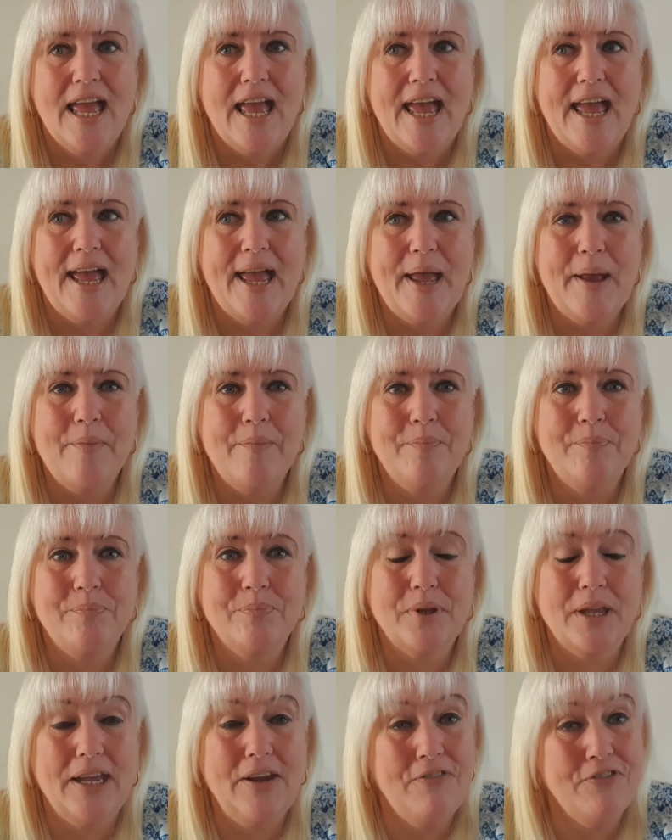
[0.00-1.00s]

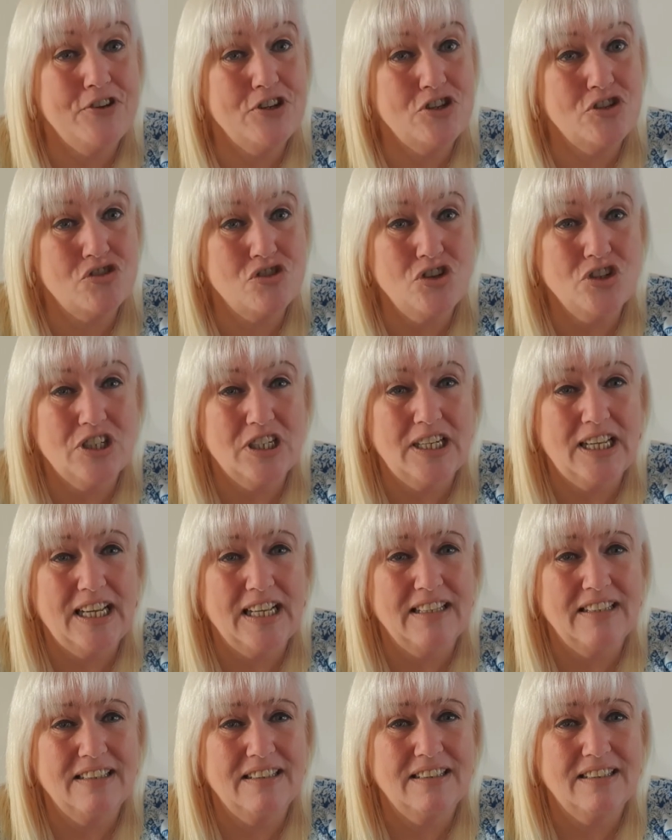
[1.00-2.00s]
If you're
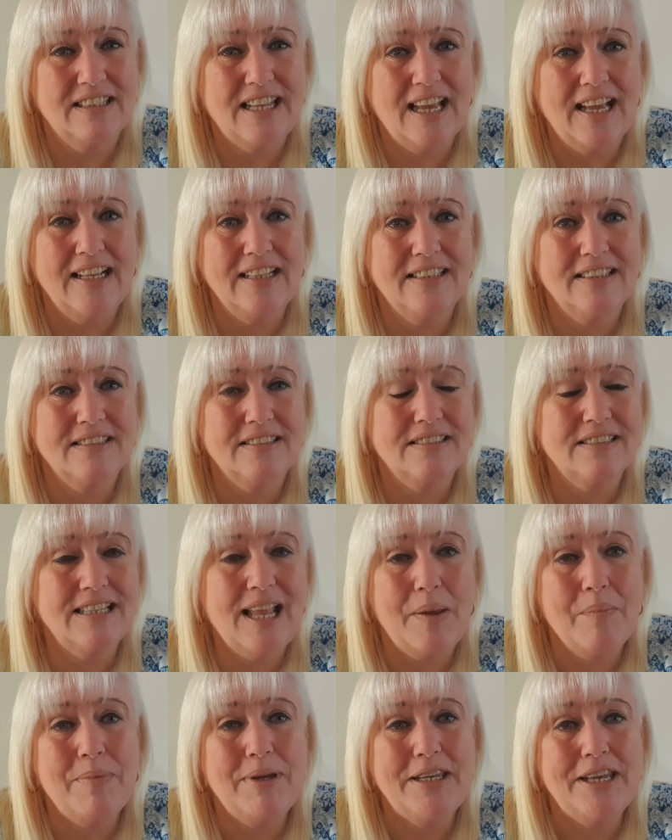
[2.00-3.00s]
struggling, then
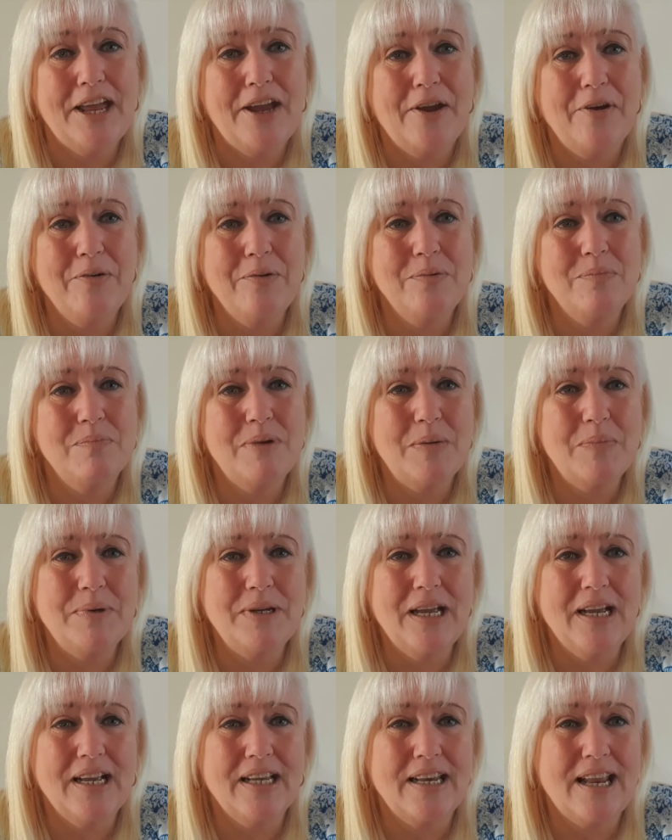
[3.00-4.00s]
let me know. Maybe
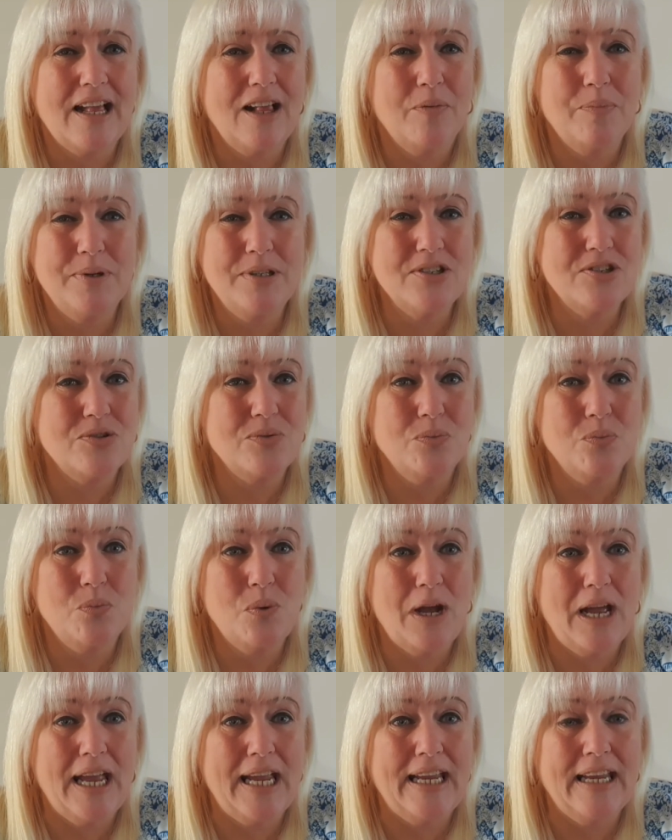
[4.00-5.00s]
I can help in some
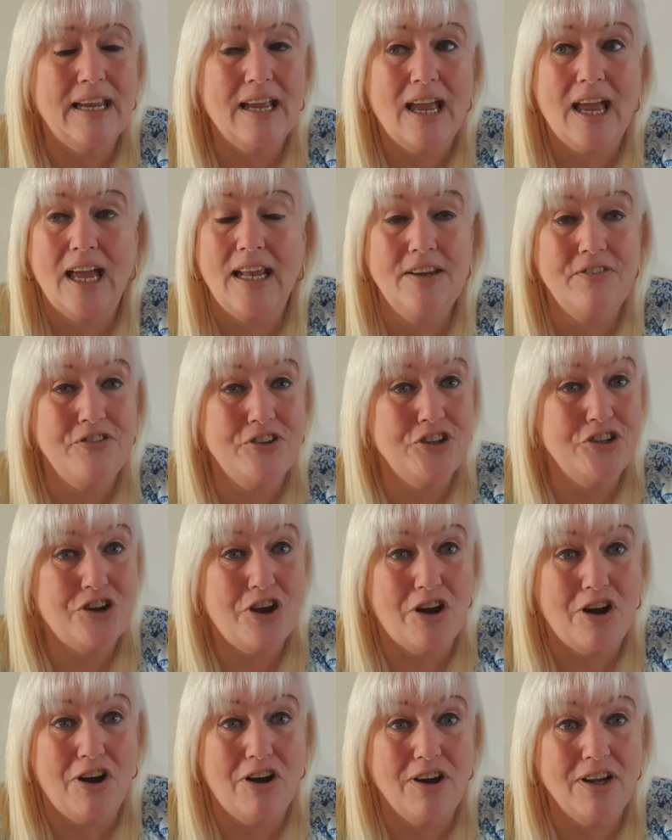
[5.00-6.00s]
way. And if you're
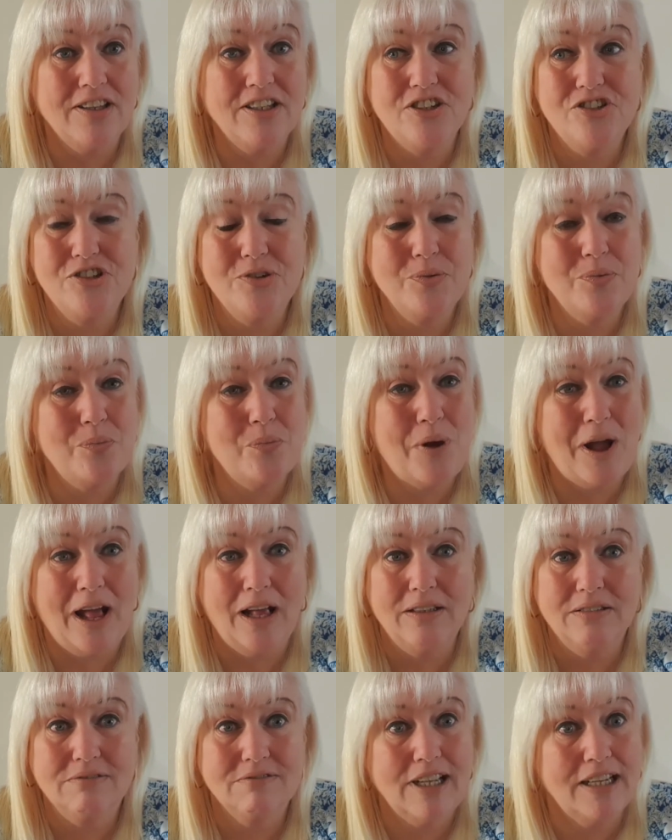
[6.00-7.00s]
not and you're doing
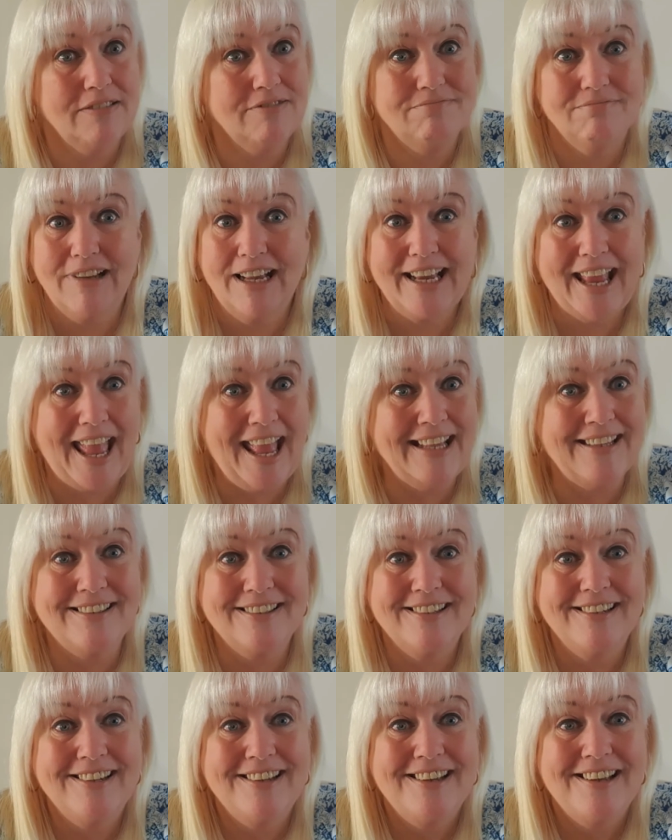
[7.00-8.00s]
well, then again,
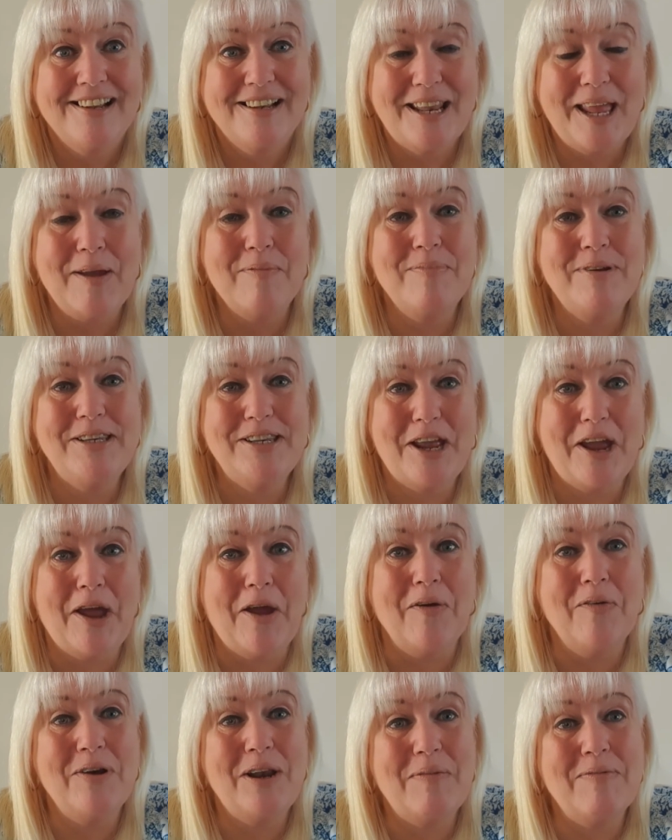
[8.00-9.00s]
let me
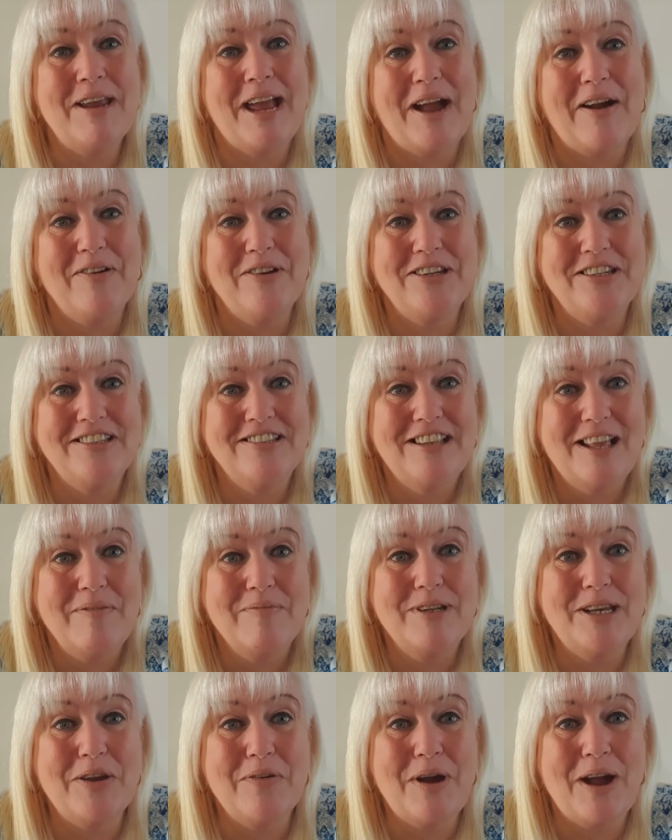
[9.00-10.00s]
know. Let me
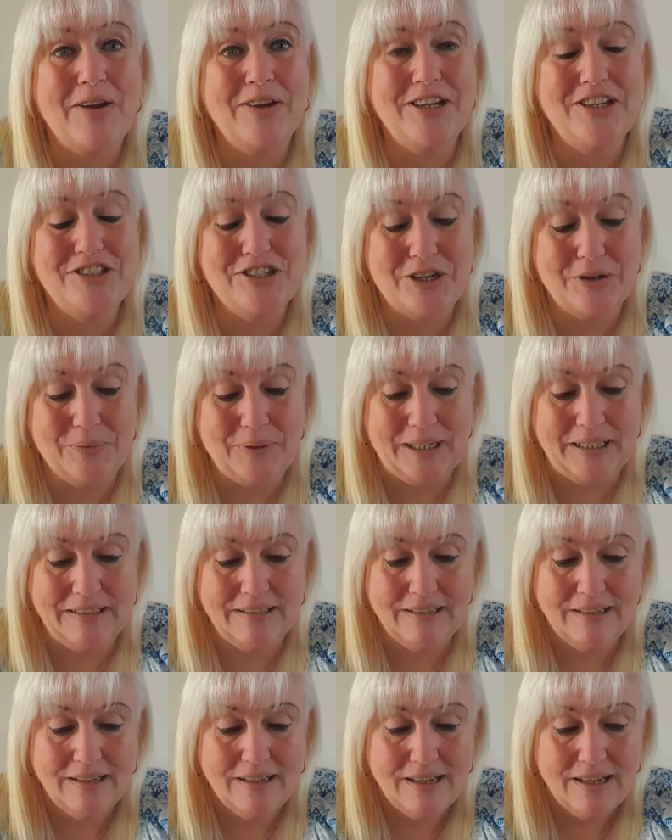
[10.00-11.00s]
know how you're doing.
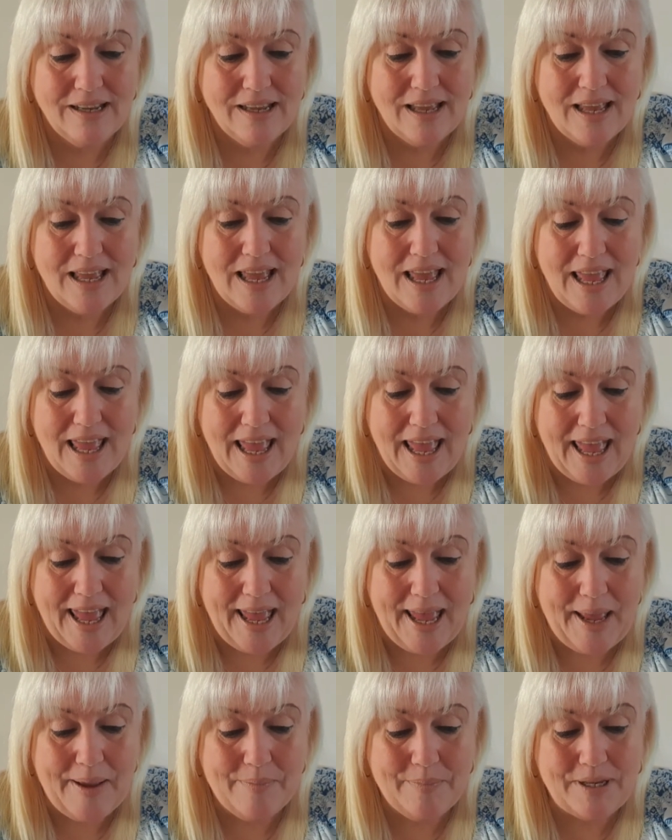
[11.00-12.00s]

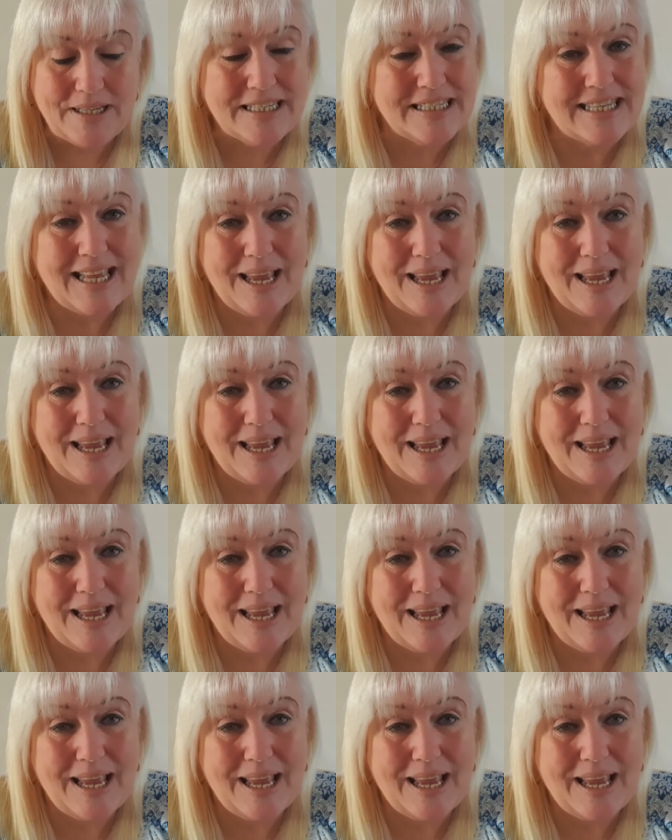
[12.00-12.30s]
As I say,